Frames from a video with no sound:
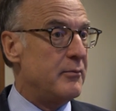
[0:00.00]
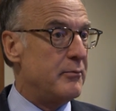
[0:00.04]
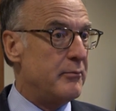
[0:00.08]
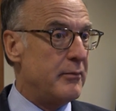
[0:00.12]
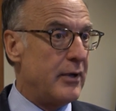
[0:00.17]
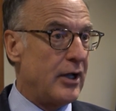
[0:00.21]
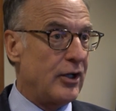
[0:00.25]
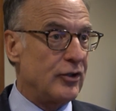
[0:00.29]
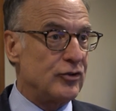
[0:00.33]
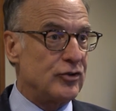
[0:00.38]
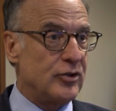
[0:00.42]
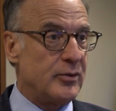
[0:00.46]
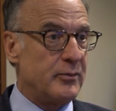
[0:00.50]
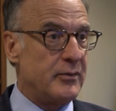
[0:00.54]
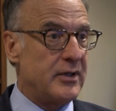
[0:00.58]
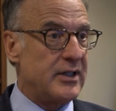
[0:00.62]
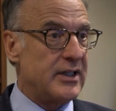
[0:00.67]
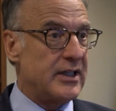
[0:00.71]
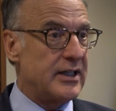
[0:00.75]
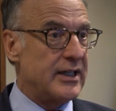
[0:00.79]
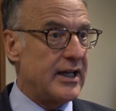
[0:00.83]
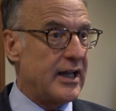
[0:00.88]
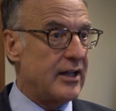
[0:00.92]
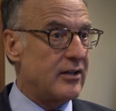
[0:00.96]
Belgium
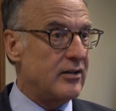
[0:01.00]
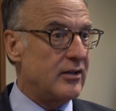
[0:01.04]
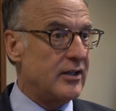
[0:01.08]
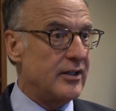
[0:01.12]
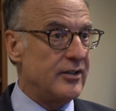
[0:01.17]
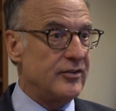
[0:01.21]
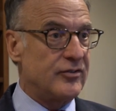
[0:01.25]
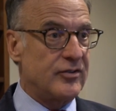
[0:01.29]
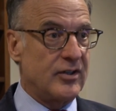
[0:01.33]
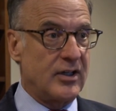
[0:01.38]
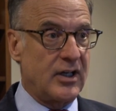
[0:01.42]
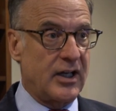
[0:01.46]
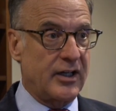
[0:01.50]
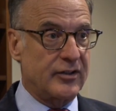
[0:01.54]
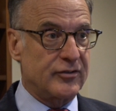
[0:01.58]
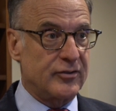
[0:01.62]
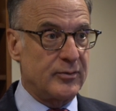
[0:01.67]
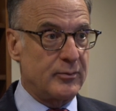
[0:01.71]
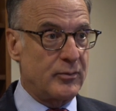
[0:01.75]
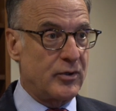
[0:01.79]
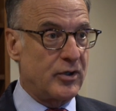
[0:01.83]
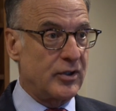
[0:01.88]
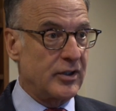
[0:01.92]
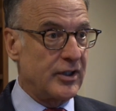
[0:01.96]
and the Netherlands and
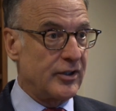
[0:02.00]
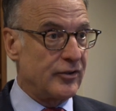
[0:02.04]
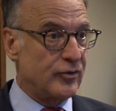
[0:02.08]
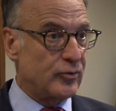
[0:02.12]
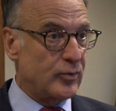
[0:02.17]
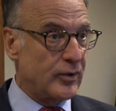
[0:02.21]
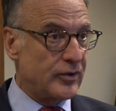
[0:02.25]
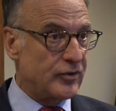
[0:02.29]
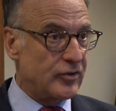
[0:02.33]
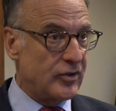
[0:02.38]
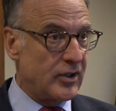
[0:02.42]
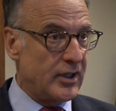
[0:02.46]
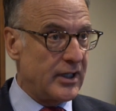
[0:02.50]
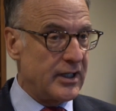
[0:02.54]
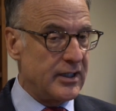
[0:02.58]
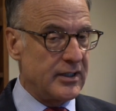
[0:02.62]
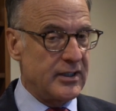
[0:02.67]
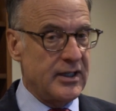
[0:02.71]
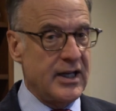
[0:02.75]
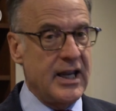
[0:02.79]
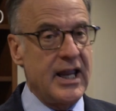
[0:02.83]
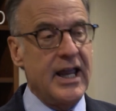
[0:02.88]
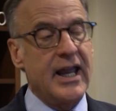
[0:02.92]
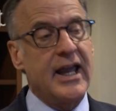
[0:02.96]
Luxembourg and
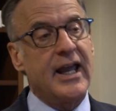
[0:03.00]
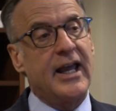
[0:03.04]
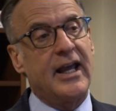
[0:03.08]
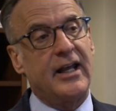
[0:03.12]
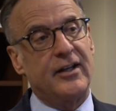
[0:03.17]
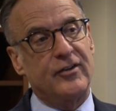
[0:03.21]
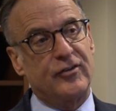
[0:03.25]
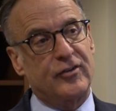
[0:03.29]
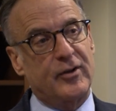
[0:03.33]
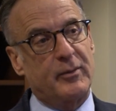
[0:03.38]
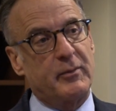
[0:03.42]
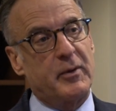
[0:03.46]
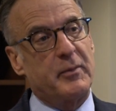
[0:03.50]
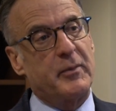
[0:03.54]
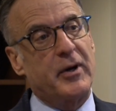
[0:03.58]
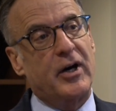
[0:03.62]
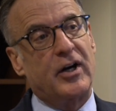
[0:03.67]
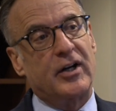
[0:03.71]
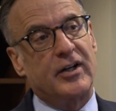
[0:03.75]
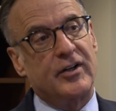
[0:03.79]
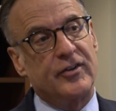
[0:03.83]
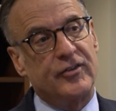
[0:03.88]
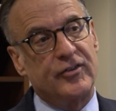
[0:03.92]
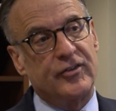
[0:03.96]
Switzerland and some
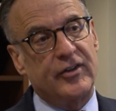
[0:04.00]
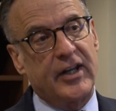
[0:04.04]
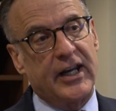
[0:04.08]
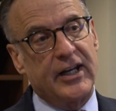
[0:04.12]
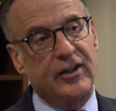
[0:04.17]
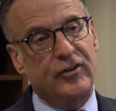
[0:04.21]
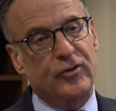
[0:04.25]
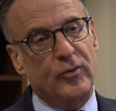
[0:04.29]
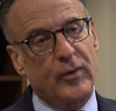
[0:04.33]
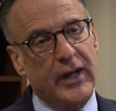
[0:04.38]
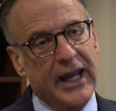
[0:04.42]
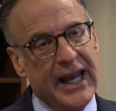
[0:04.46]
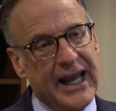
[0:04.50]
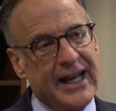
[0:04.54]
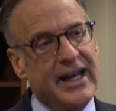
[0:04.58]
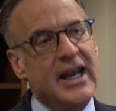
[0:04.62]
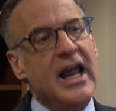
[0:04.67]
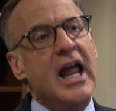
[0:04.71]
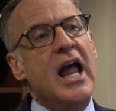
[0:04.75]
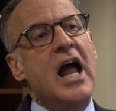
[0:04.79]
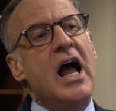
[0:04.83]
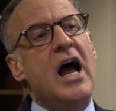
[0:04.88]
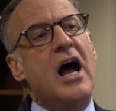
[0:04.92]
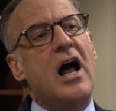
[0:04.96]
American states. So we
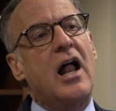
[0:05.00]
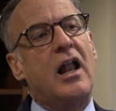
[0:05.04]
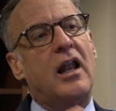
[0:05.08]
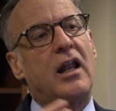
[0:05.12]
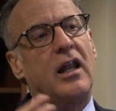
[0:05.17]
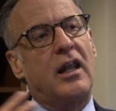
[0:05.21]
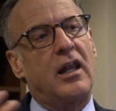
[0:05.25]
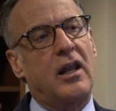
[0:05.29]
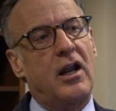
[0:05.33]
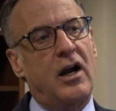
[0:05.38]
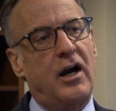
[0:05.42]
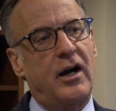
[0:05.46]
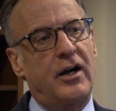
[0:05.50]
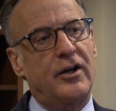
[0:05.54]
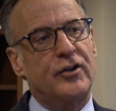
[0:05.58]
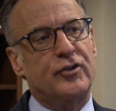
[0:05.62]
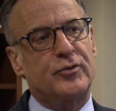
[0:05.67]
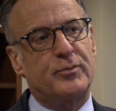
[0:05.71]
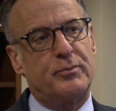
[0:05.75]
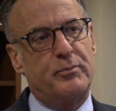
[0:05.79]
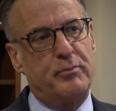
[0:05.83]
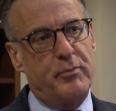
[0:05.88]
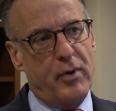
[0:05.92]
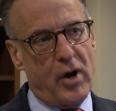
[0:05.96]
had a
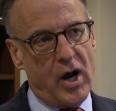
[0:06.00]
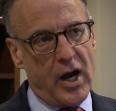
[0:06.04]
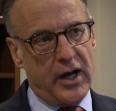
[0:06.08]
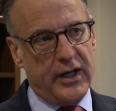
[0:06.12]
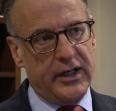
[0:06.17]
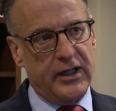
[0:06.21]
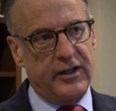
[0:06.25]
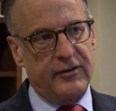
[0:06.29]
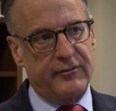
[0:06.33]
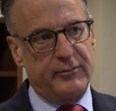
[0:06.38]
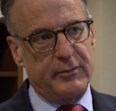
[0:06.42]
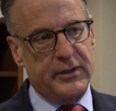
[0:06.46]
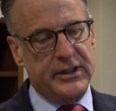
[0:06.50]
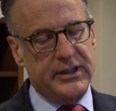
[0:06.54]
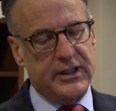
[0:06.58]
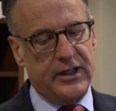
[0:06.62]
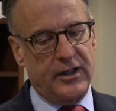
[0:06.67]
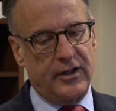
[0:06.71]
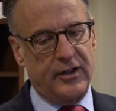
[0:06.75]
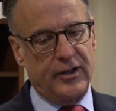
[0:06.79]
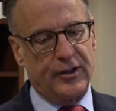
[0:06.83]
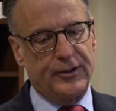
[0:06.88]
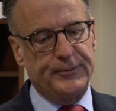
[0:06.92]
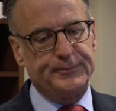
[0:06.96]
large body of
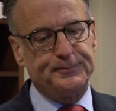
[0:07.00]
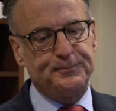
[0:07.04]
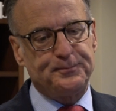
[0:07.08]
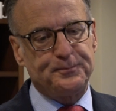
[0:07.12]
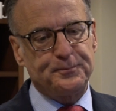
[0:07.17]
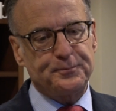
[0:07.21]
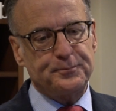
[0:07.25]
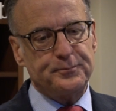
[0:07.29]
material.